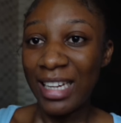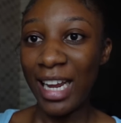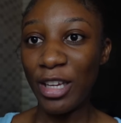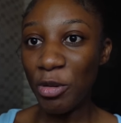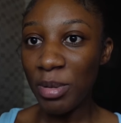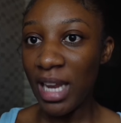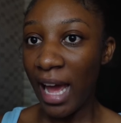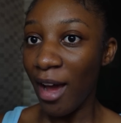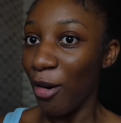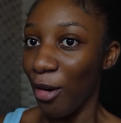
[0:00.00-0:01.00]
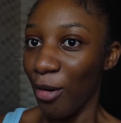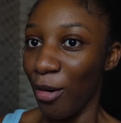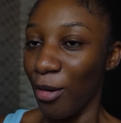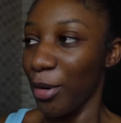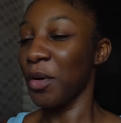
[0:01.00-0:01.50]
Like you be there
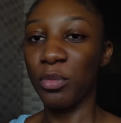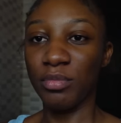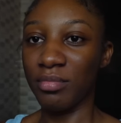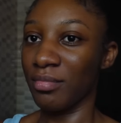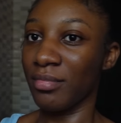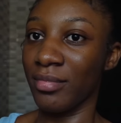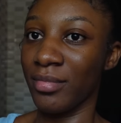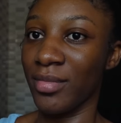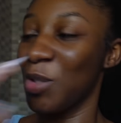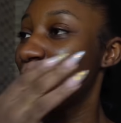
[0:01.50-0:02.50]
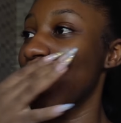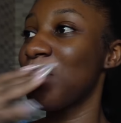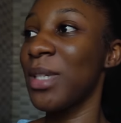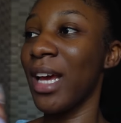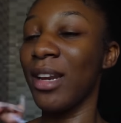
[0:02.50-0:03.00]
or oh. you just
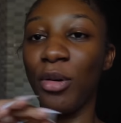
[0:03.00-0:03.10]
be there and